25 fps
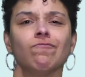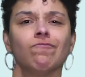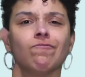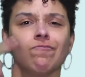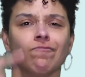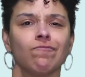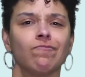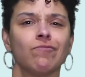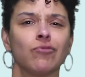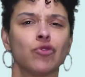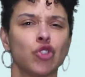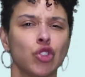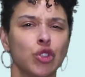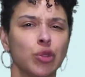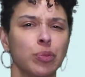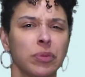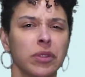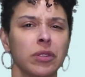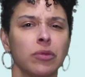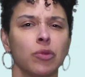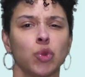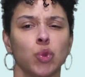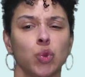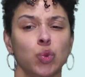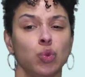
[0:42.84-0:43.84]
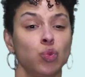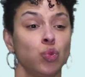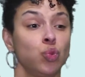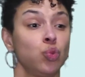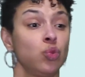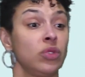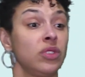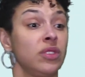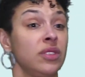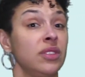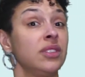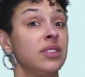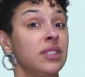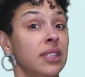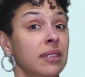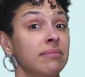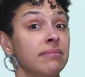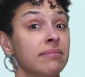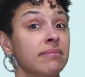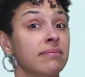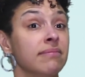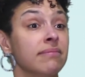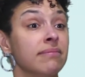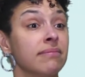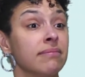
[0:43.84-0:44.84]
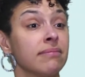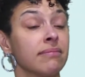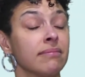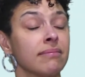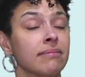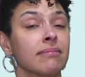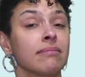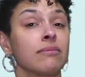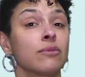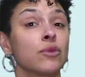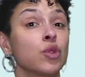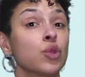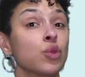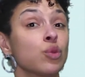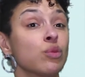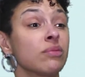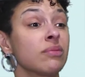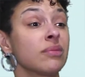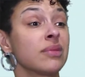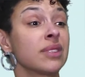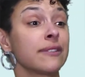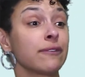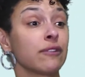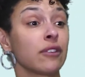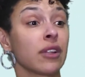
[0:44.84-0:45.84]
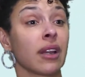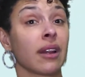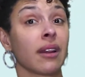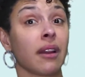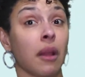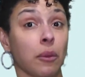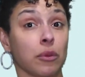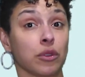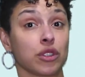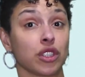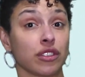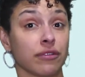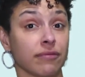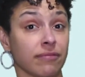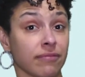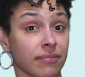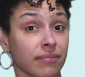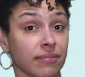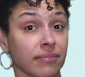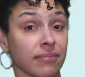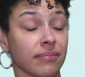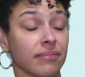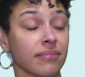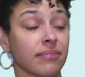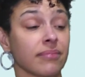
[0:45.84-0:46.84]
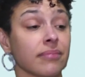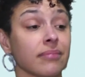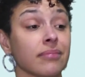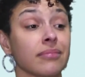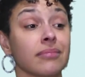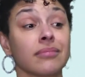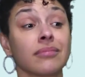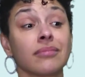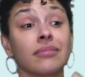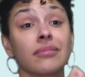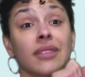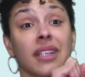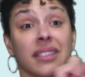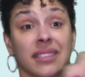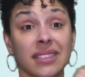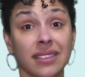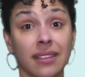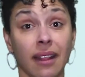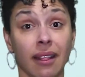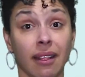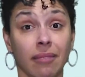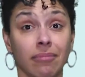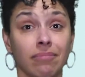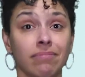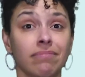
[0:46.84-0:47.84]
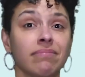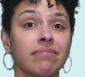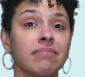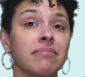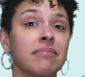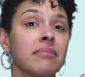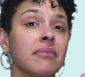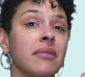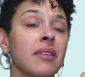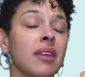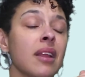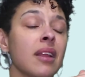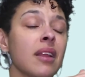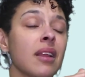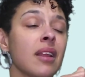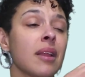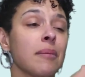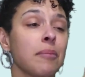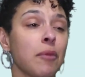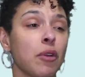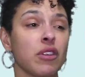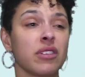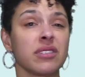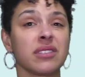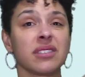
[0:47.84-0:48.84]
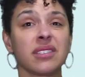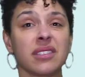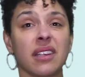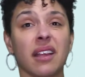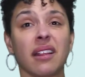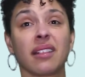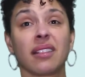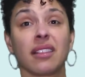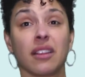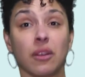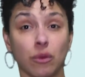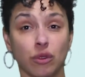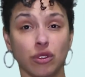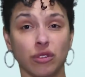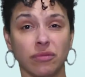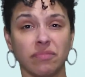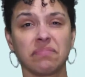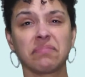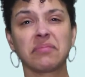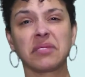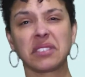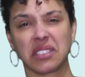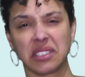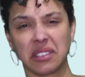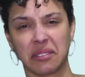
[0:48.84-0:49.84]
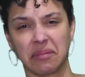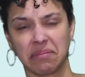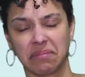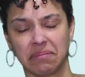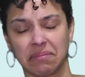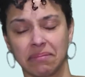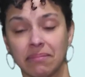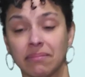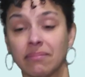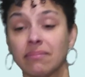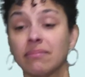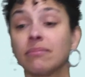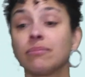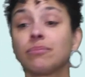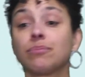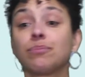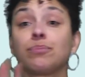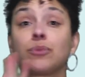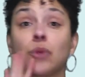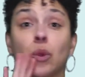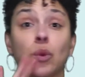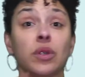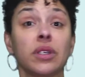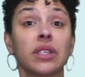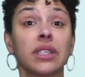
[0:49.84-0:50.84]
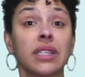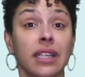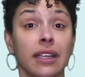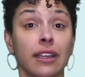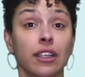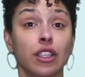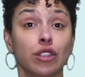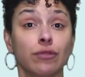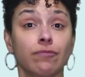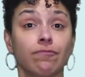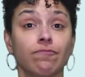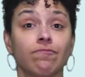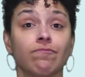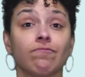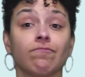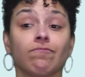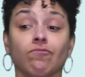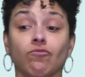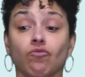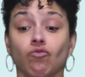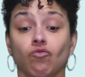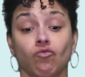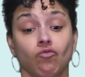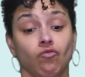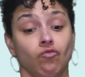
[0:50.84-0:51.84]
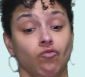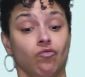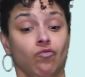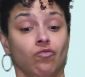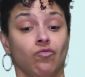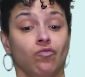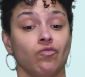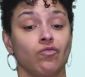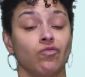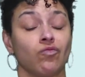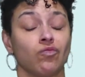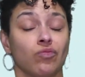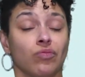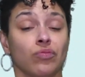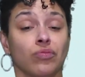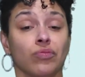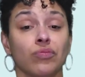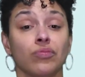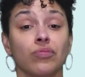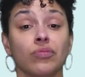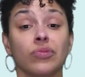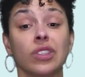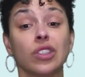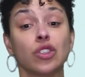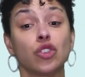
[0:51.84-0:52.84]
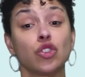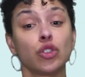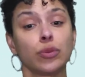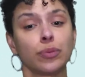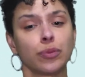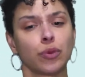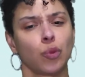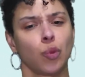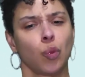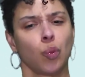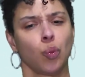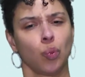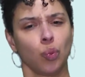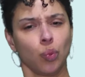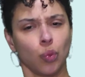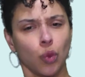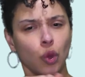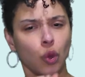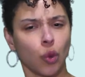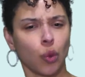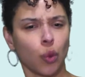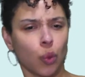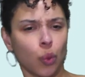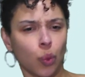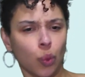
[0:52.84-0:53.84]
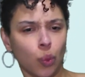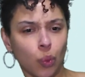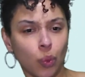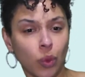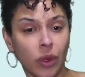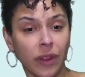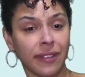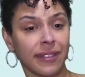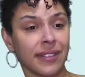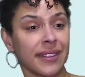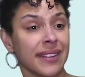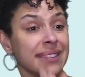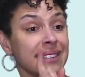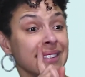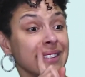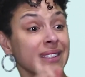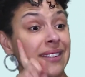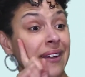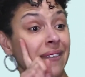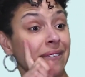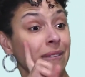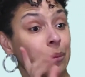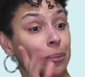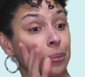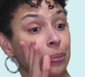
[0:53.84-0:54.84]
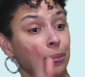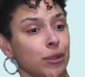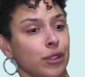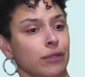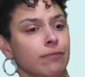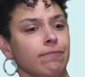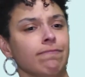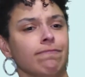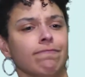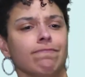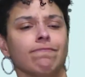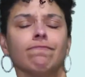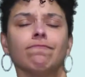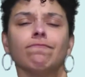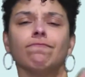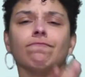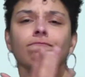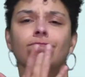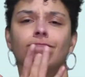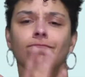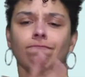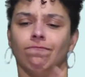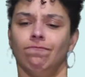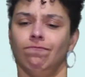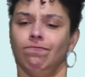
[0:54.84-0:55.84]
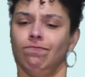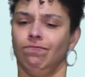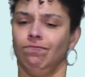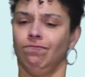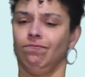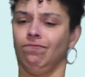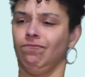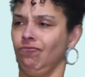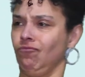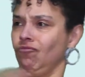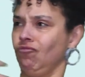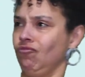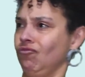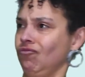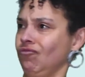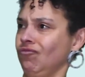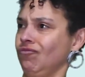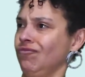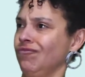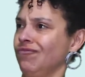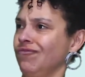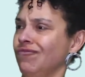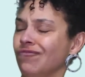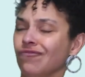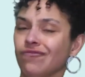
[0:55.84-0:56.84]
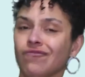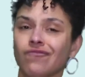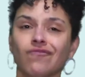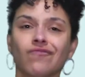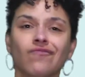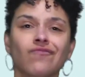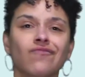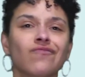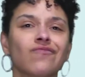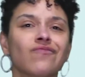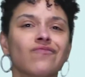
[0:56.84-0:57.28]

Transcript: type of interpreting seen today uses two different languages: American Sign Language, ASL, and spoken English. In order to be effective in any situation, ASL interpreters must have